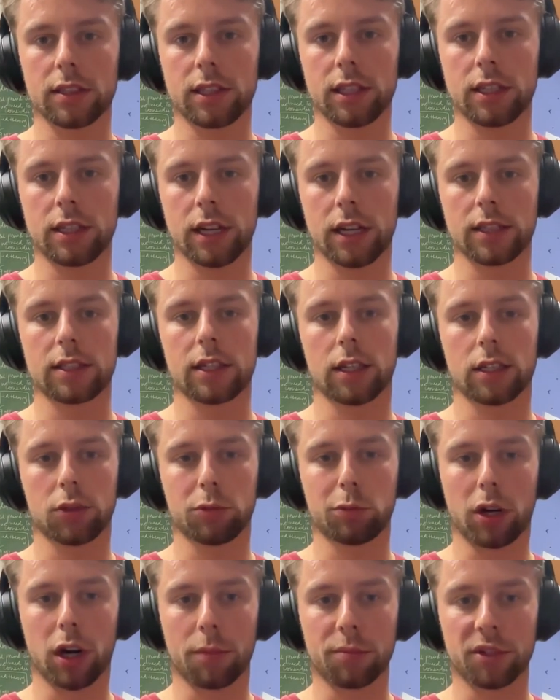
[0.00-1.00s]
tests at the
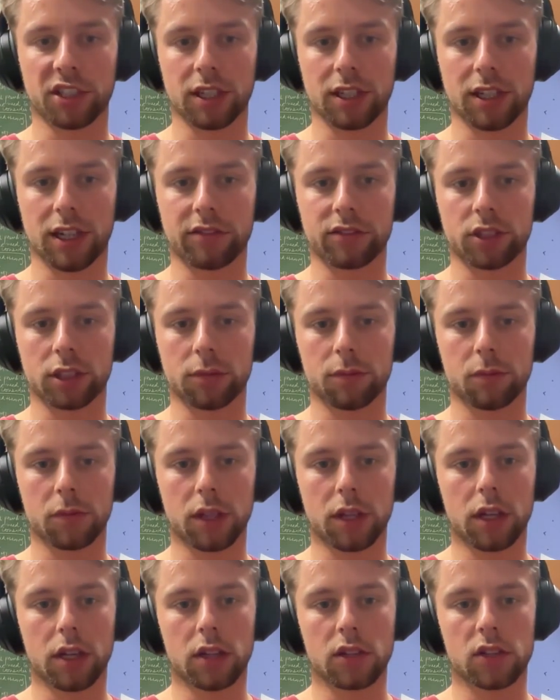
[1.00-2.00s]
parameter level.
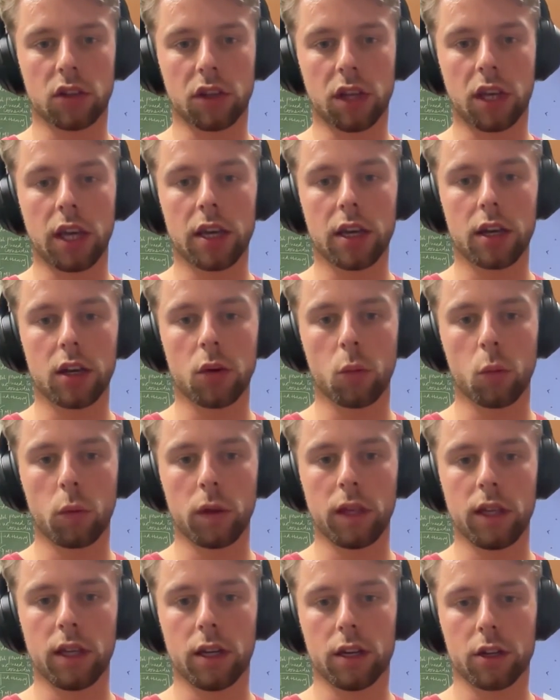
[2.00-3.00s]
So here
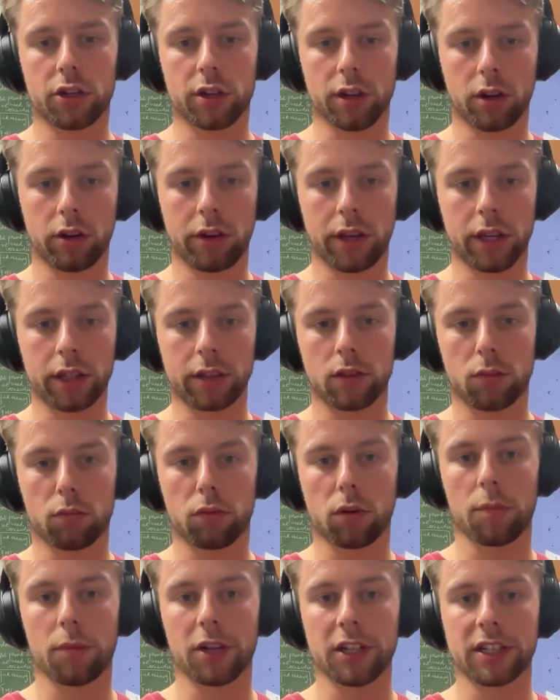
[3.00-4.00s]
we are showing the
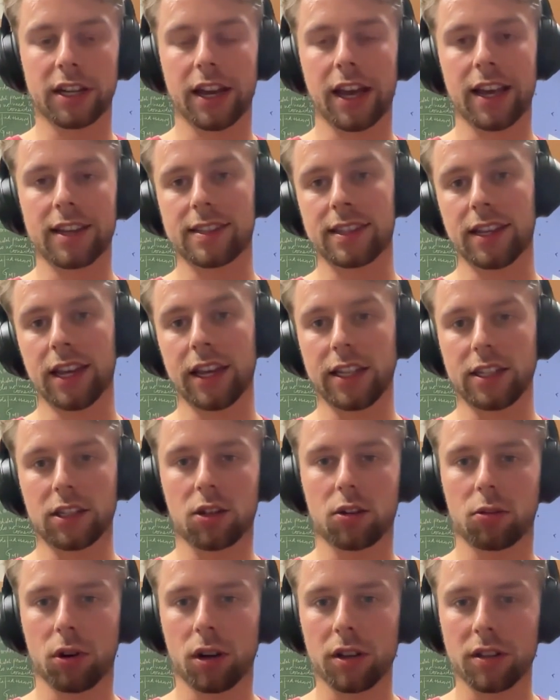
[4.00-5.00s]
parameter S8
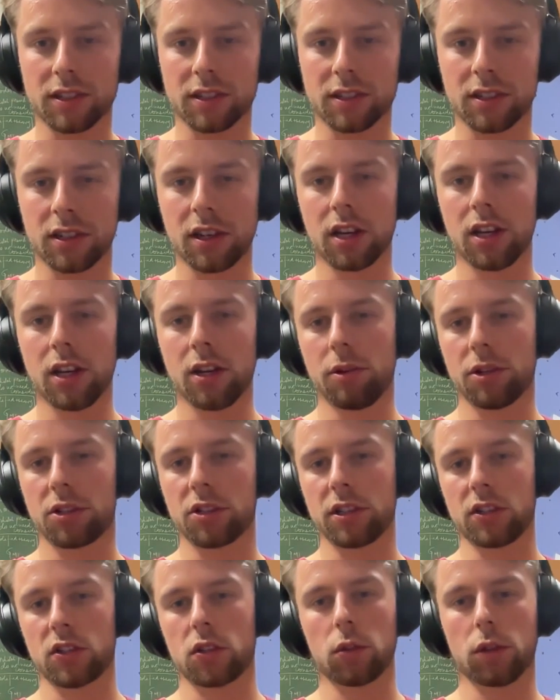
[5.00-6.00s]
cross, which is
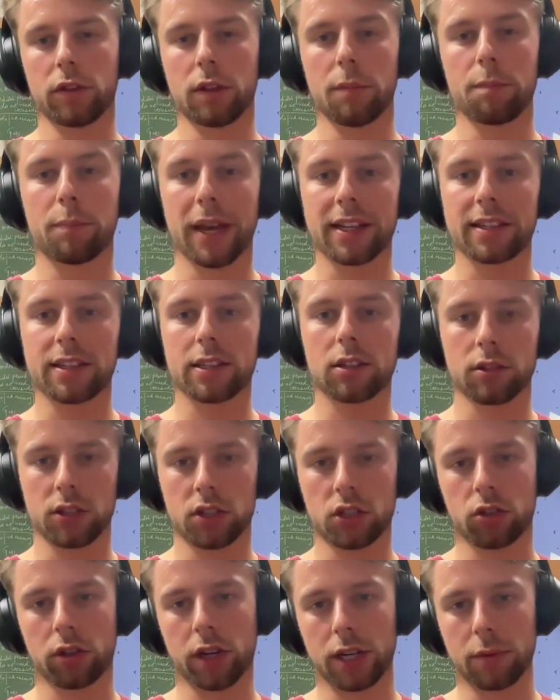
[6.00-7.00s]
sort of the best
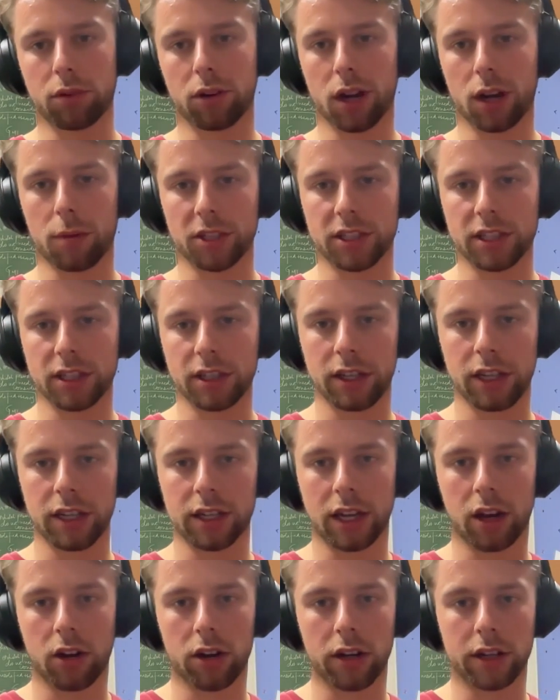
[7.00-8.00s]
constrained parameter in
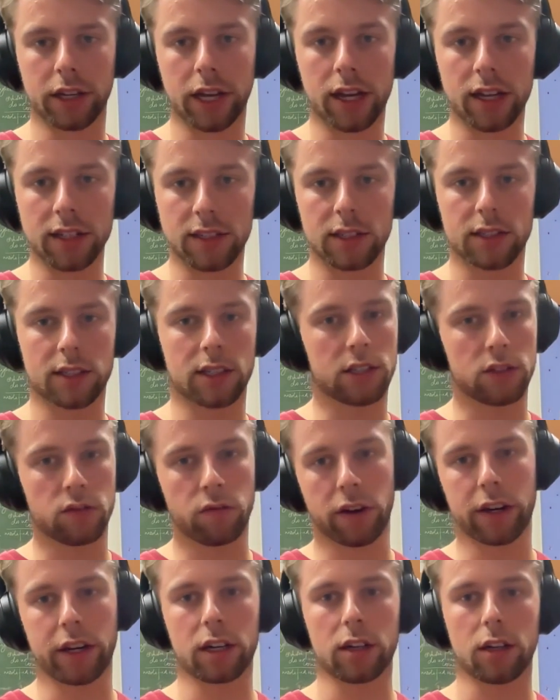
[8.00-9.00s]
our analysis. It's
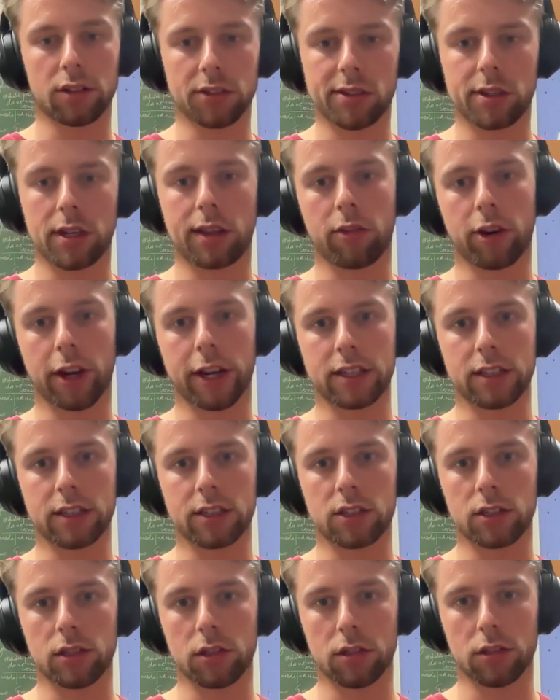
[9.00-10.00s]
very closely related
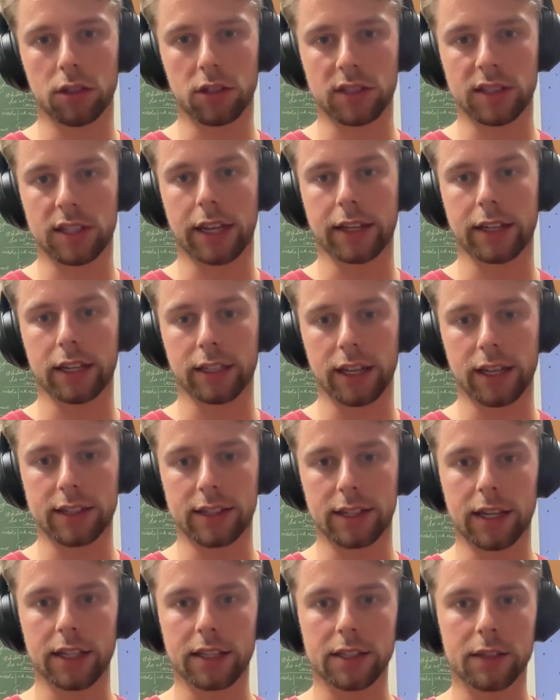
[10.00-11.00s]
to the standard
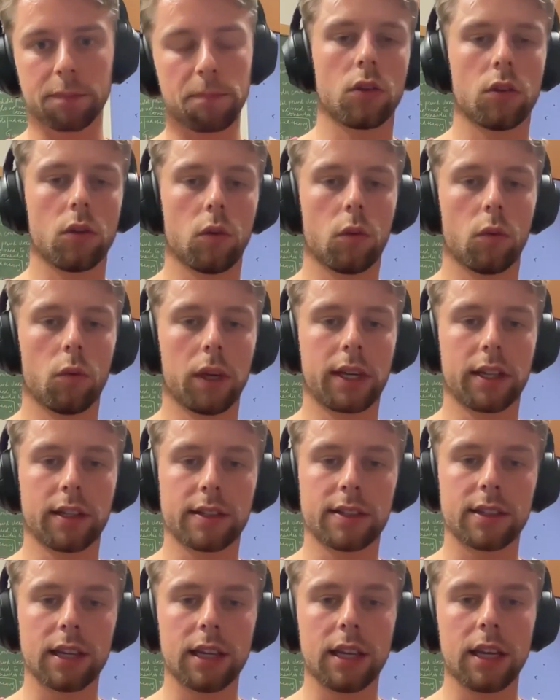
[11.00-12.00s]
S8. We can
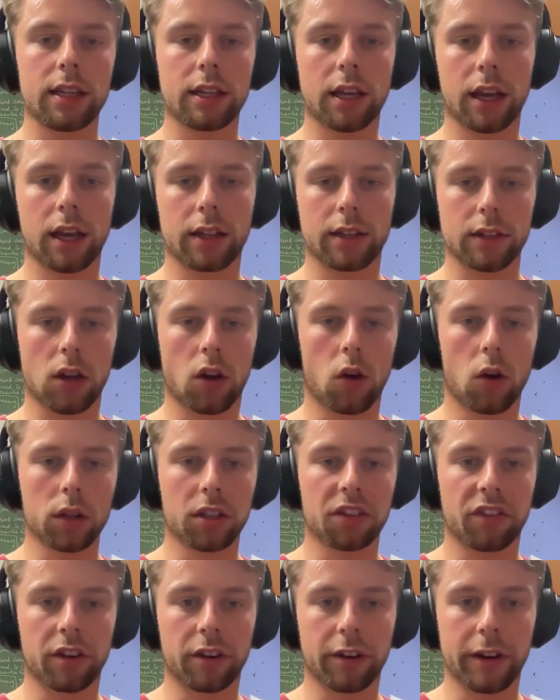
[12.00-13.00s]
see that all the
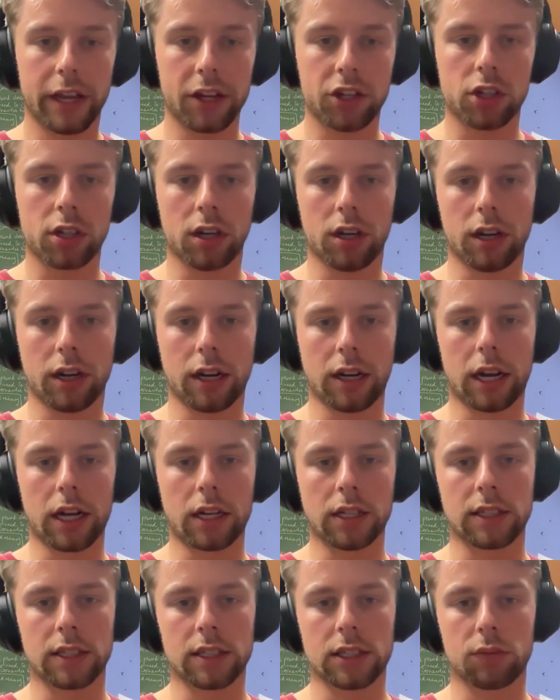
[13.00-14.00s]
variational
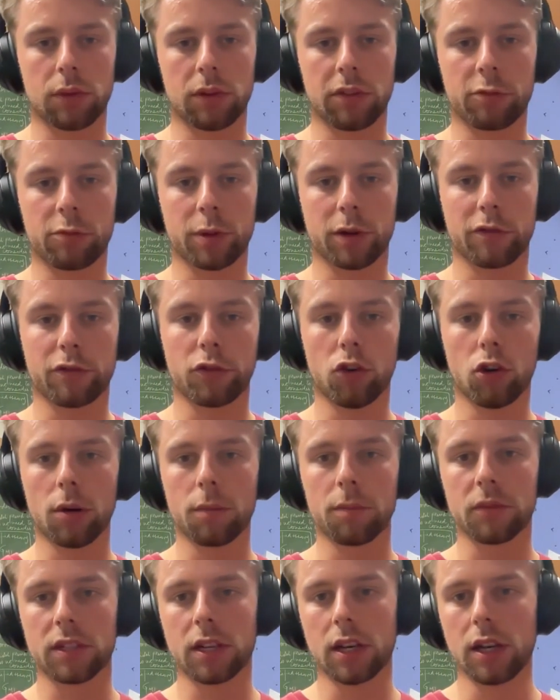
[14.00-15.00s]
analysis we've
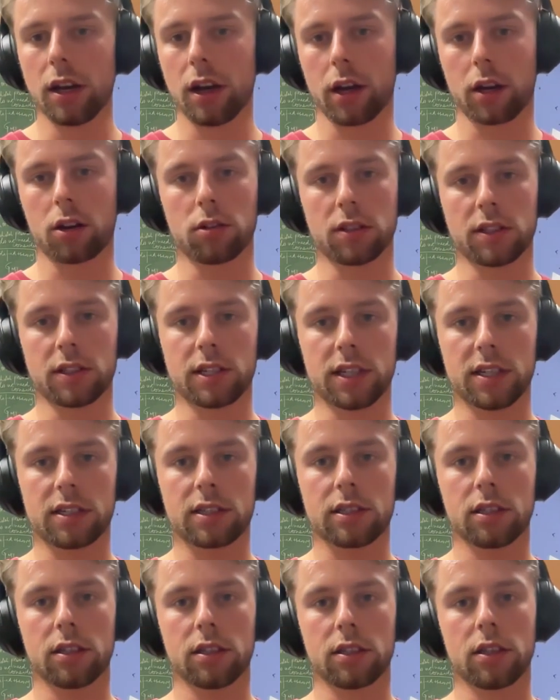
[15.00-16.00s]
performed are
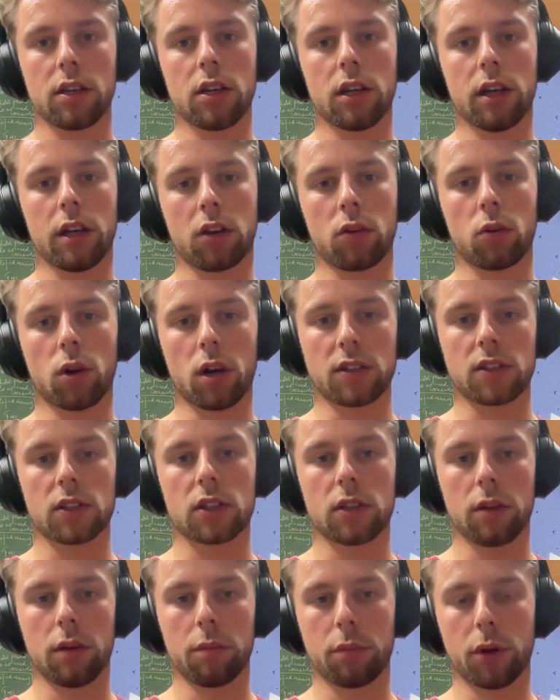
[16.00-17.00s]
consistent across
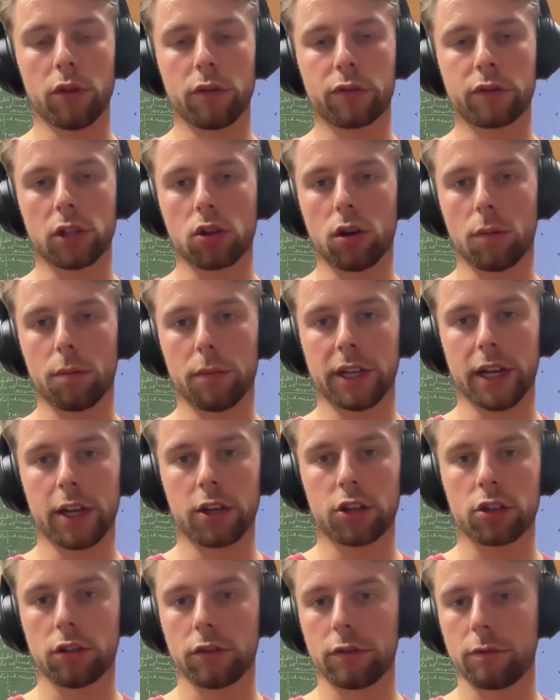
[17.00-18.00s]
both the
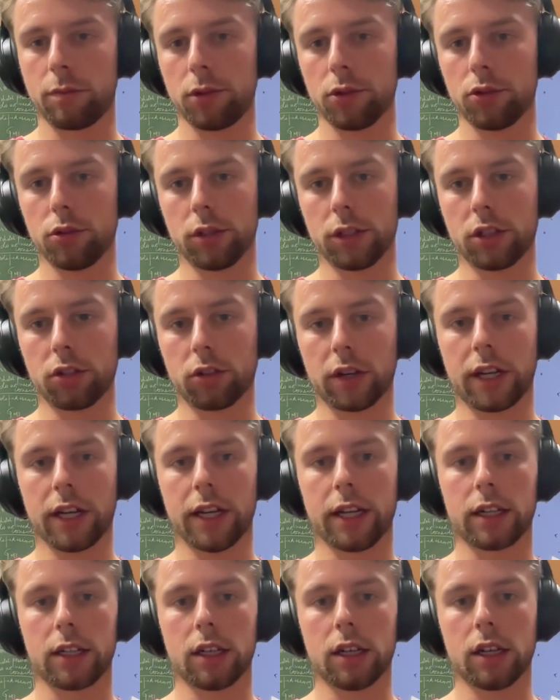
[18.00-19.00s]
combination of blue and
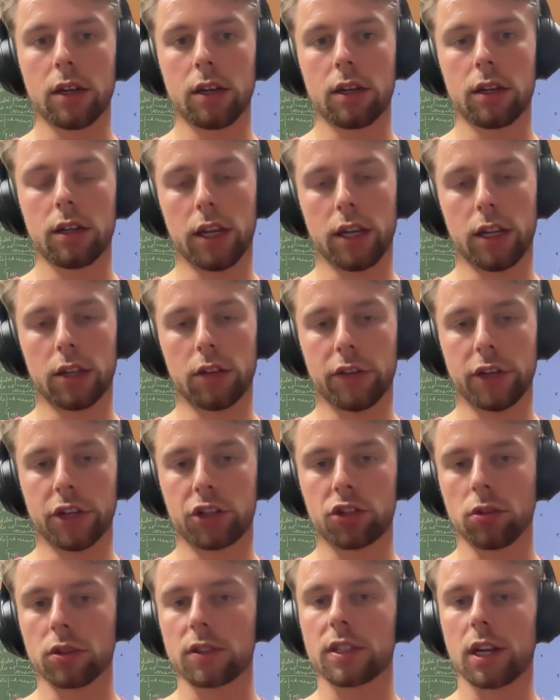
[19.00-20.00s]
green, the
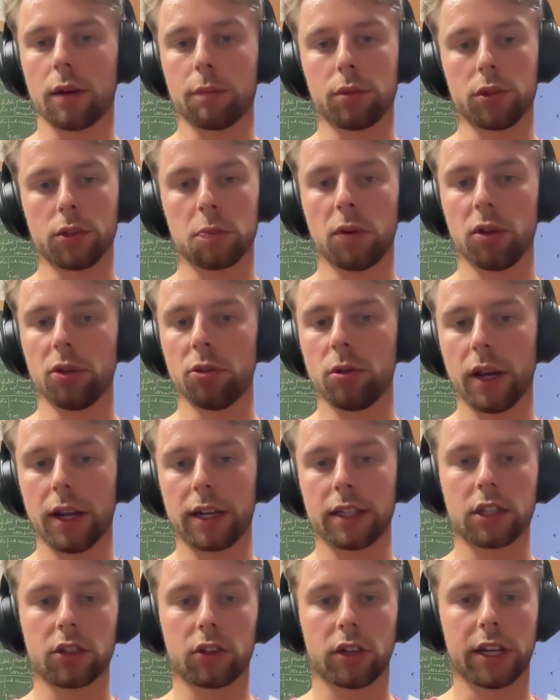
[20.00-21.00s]
individual samples blue and
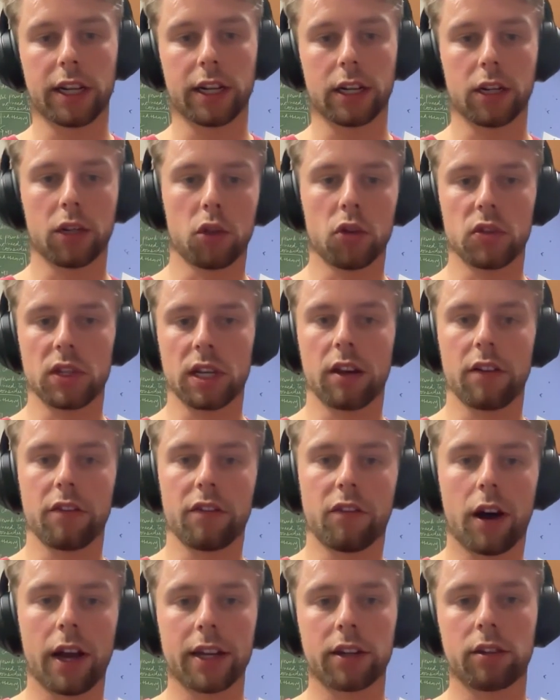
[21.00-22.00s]
green, using a
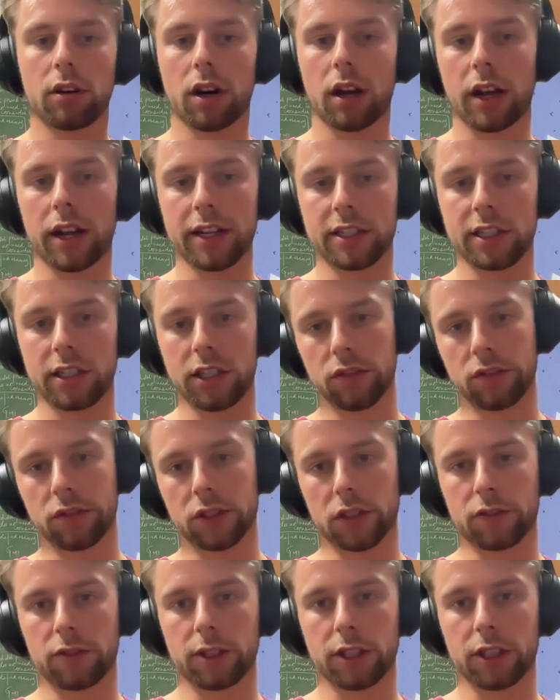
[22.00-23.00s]
wide variety of
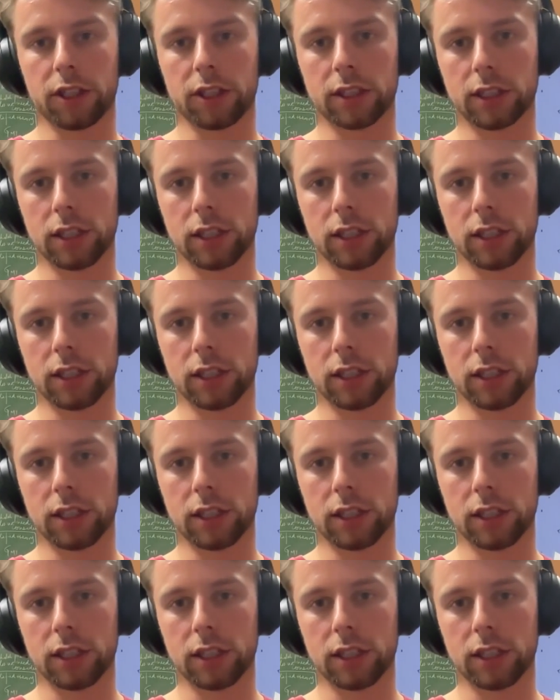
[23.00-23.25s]
different